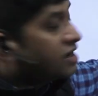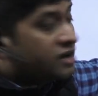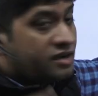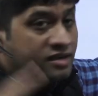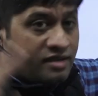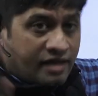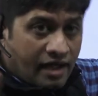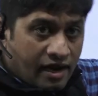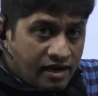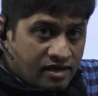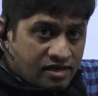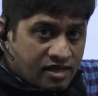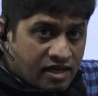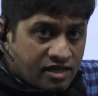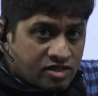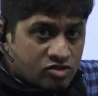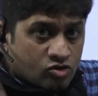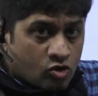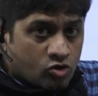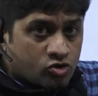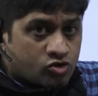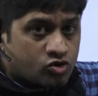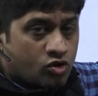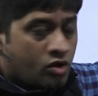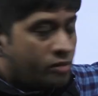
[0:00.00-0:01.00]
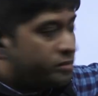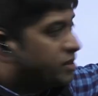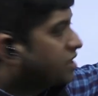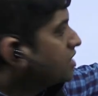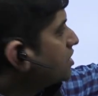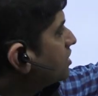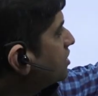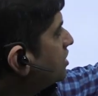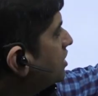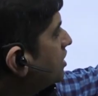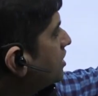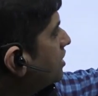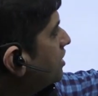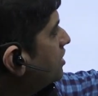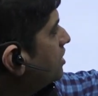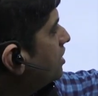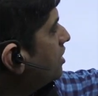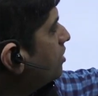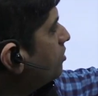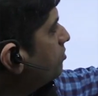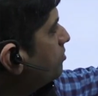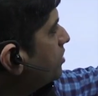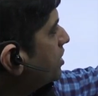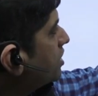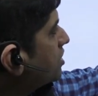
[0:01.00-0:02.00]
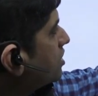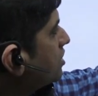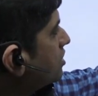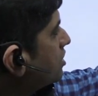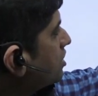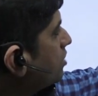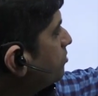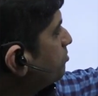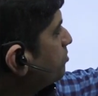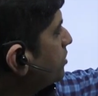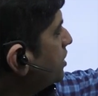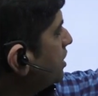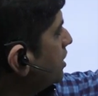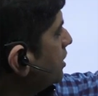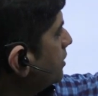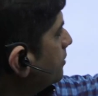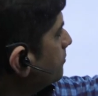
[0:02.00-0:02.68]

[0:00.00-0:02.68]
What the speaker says: Delta is also American airline, American company.